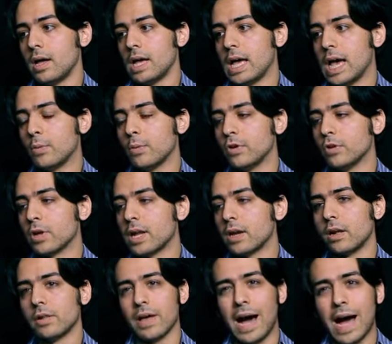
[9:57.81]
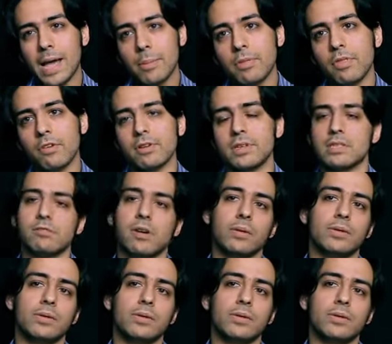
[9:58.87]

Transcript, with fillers: and when you look at all the hype that there is around